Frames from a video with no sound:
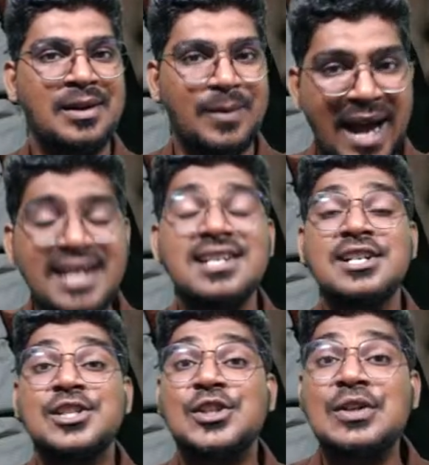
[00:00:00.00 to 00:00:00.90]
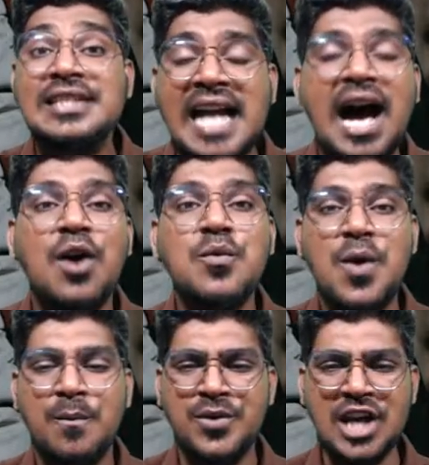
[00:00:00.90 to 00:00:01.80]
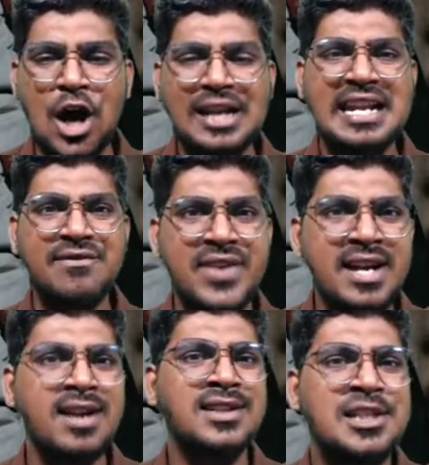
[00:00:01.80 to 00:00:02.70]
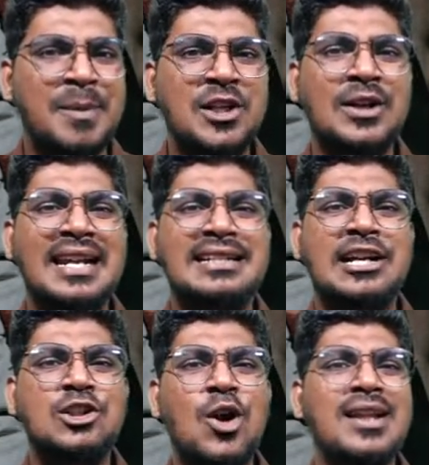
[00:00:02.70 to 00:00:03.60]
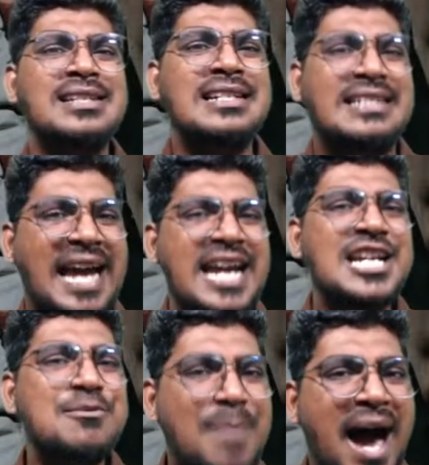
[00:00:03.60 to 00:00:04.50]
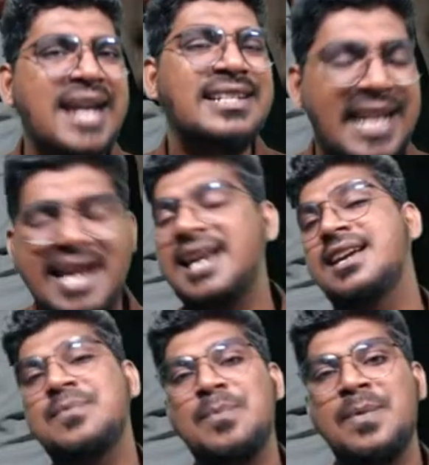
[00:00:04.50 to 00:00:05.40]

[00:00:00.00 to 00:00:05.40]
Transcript: Right? So now we are living in this particular technology day by day,